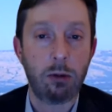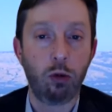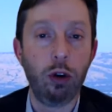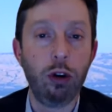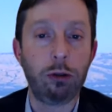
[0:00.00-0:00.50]

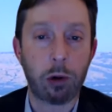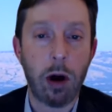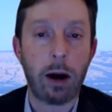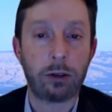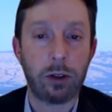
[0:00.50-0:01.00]
root
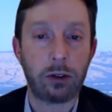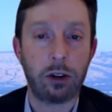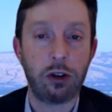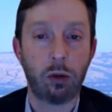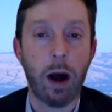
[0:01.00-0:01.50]
process
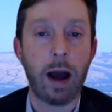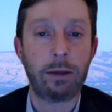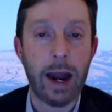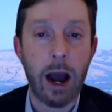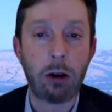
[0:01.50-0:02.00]
to drive
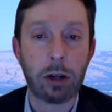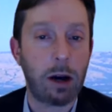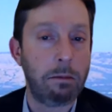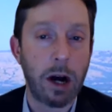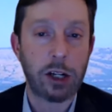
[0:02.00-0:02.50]
that
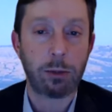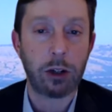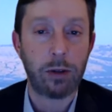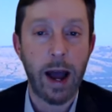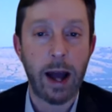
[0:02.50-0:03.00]
outcome much,
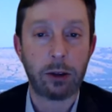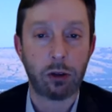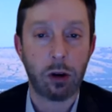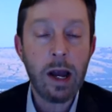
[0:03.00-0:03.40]
much faster.